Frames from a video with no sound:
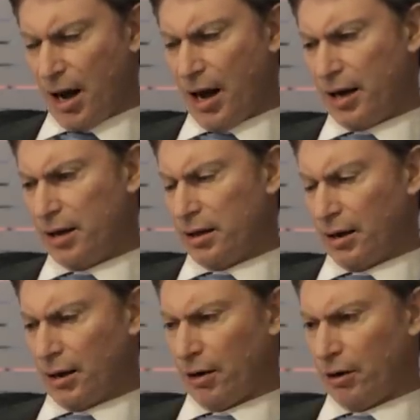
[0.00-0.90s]
And
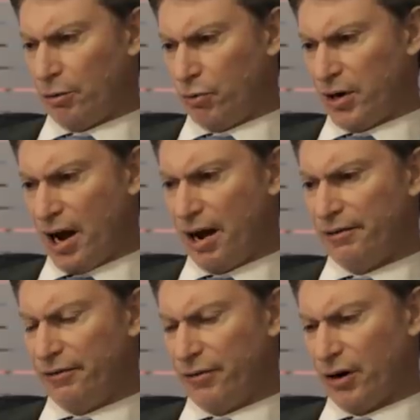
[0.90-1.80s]
uh, we
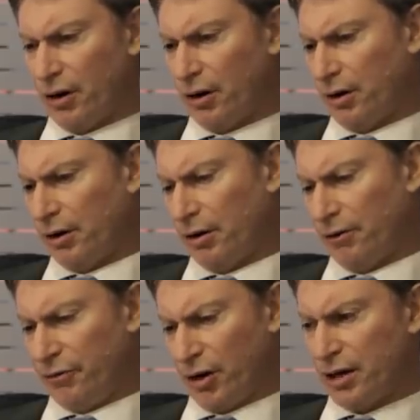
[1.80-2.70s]
have uh,
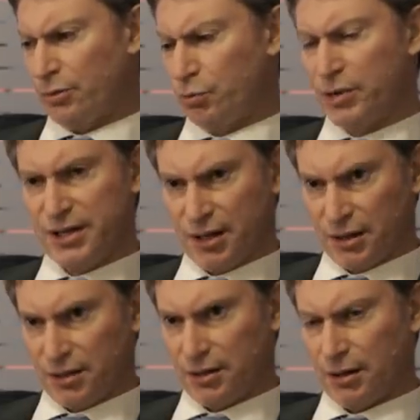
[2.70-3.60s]
frequent
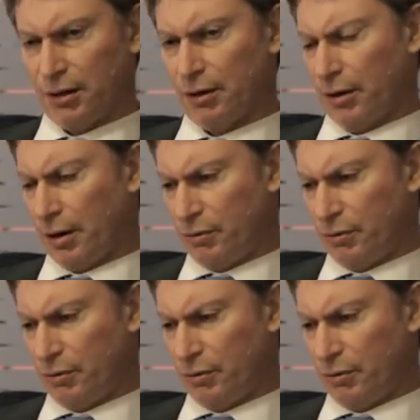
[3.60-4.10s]
meetings uh,